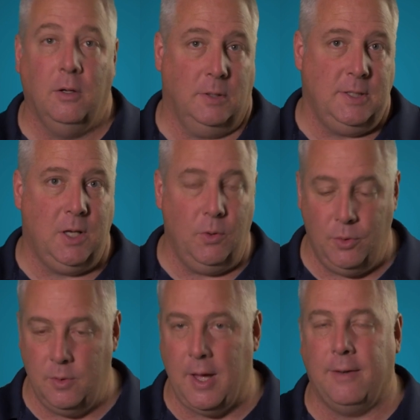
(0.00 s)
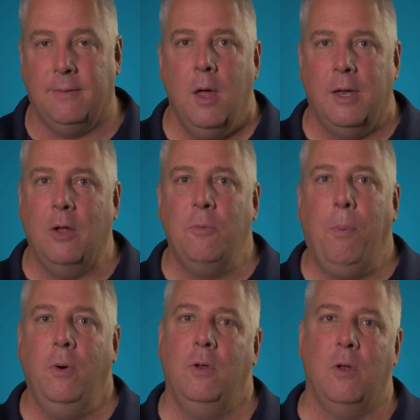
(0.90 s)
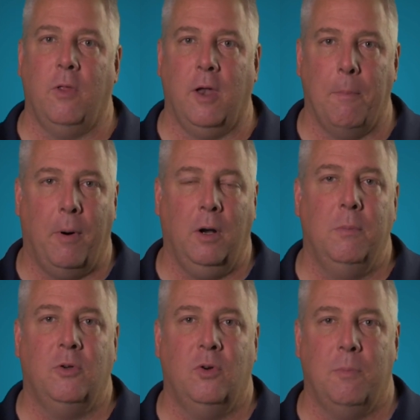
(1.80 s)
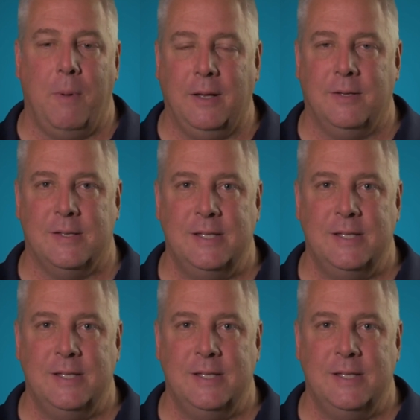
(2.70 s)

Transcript: Let's go through that. Now, it's important to know that in a parliamentary debate,